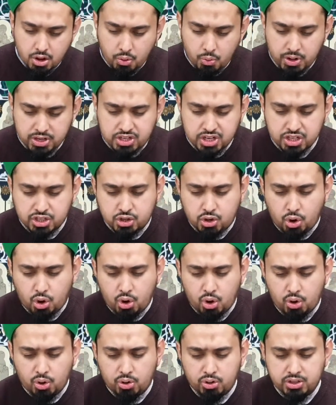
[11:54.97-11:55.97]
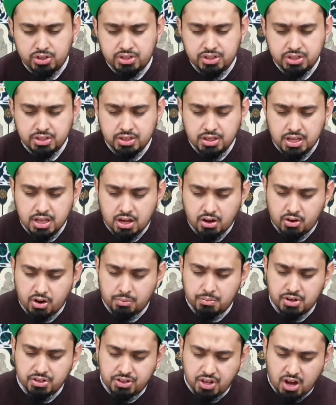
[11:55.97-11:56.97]
which is called
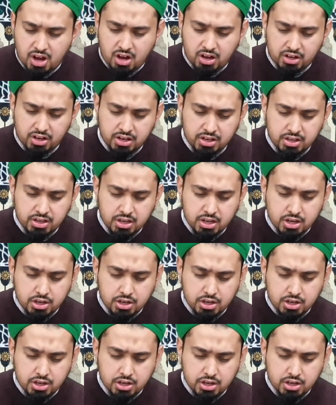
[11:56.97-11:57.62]
Ramadan.